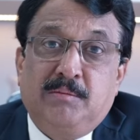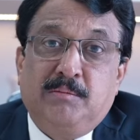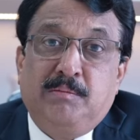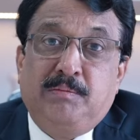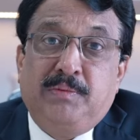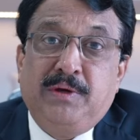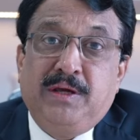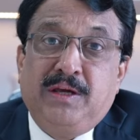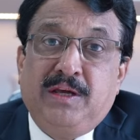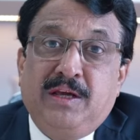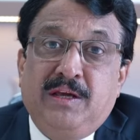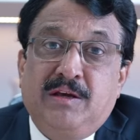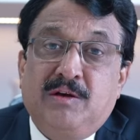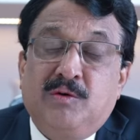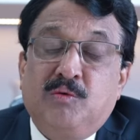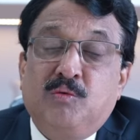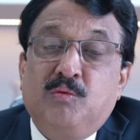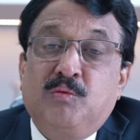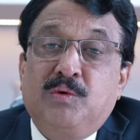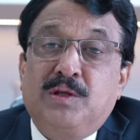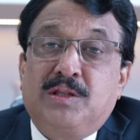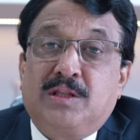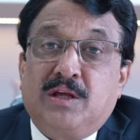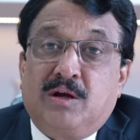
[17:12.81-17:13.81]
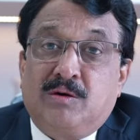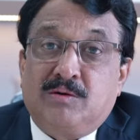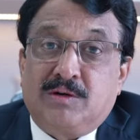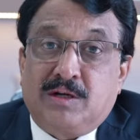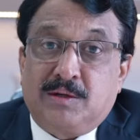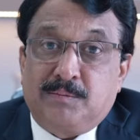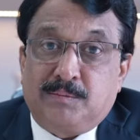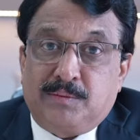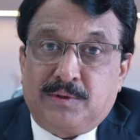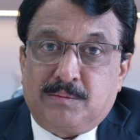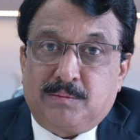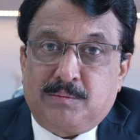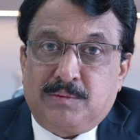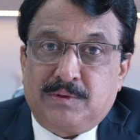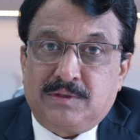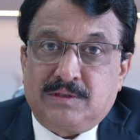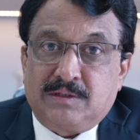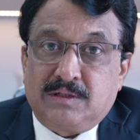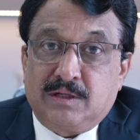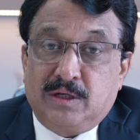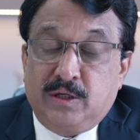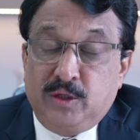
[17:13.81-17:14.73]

be without a purpose?